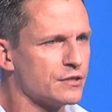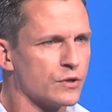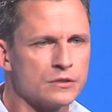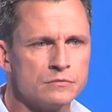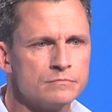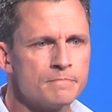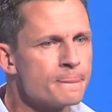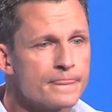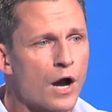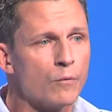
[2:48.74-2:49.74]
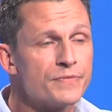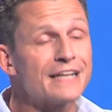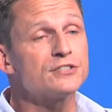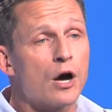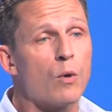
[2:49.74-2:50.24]
into it. No,
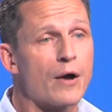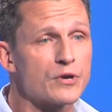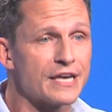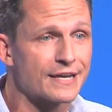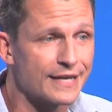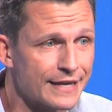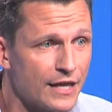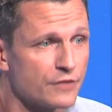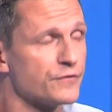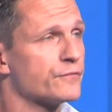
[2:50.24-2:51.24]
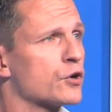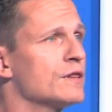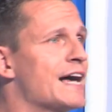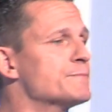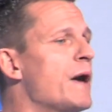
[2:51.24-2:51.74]
that's not why we can't get an elephant for a
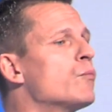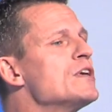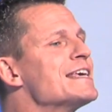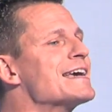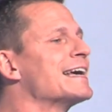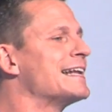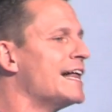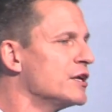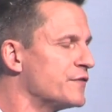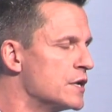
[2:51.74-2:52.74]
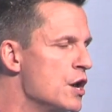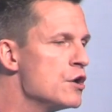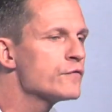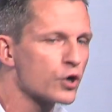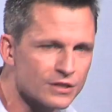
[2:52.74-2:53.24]
class pet. We can't get an elephant
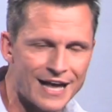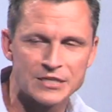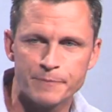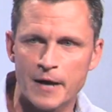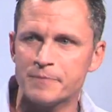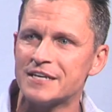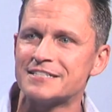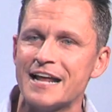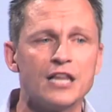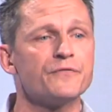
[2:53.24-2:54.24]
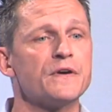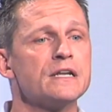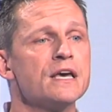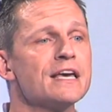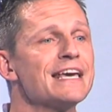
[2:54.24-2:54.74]
for a class pet because an elephant
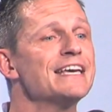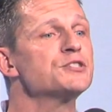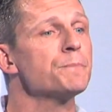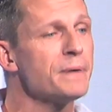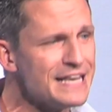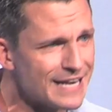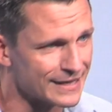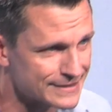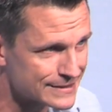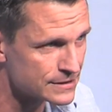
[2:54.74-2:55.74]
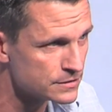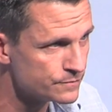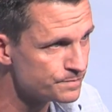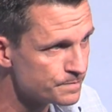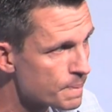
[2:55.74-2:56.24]
eats peanuts.
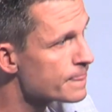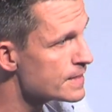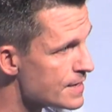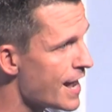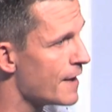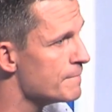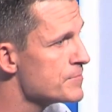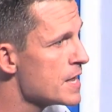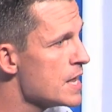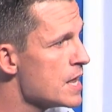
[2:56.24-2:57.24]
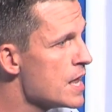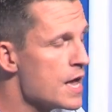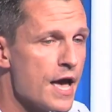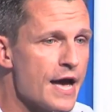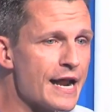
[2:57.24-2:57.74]
Yeah.
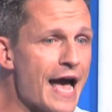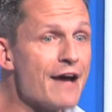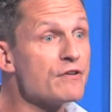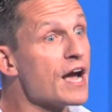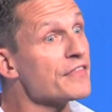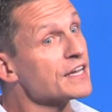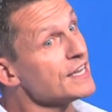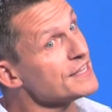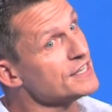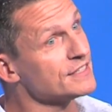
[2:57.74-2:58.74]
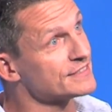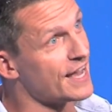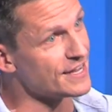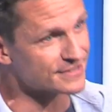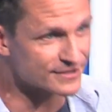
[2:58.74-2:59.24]
And every other kid these
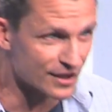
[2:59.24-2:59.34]
days is